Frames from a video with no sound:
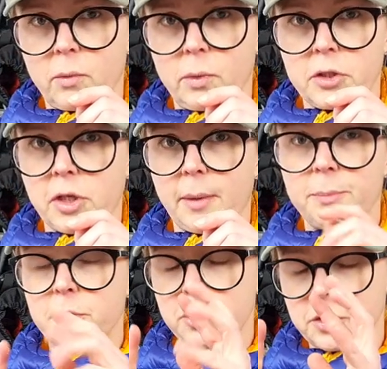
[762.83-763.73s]
which
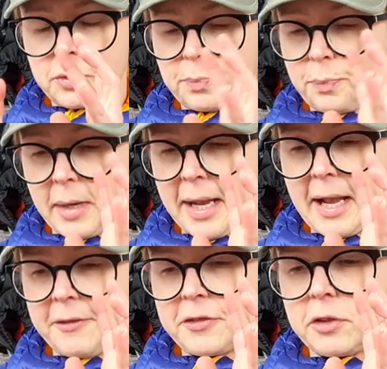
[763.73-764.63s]
I
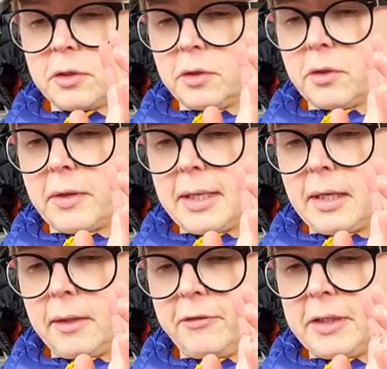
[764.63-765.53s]
have to create
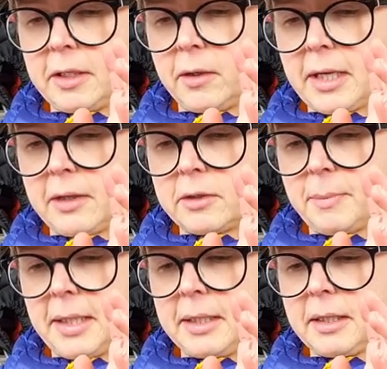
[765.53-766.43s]
a video on how to make,